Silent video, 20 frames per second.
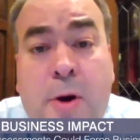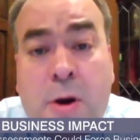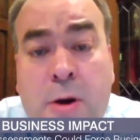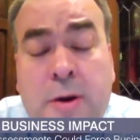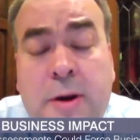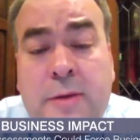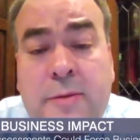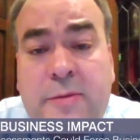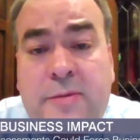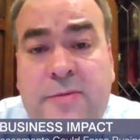
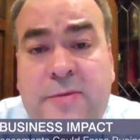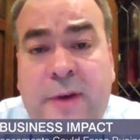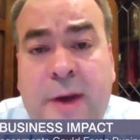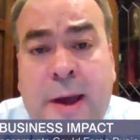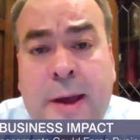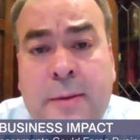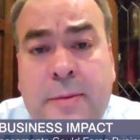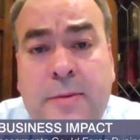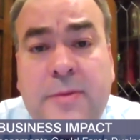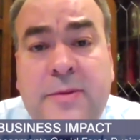part of
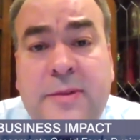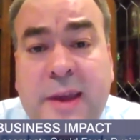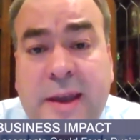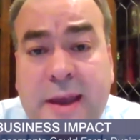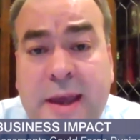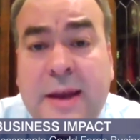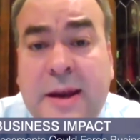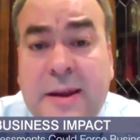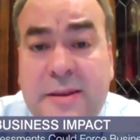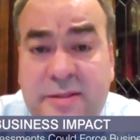
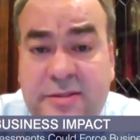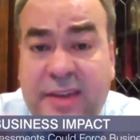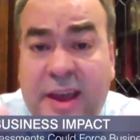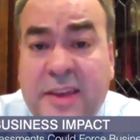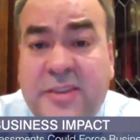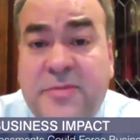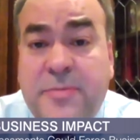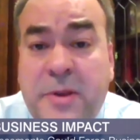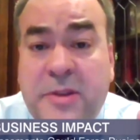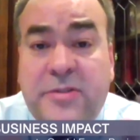in
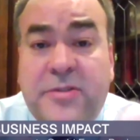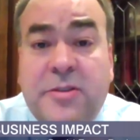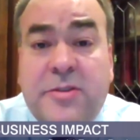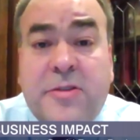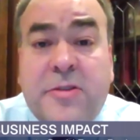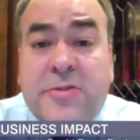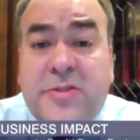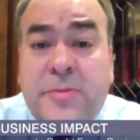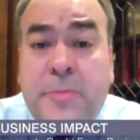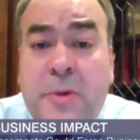assessments
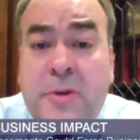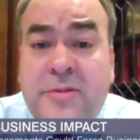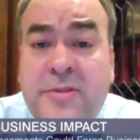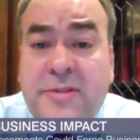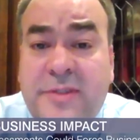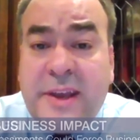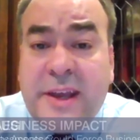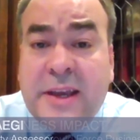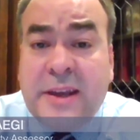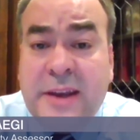is you're supposed
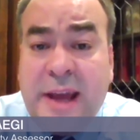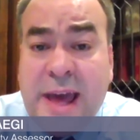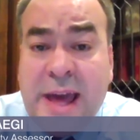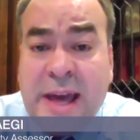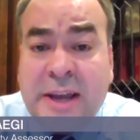to take an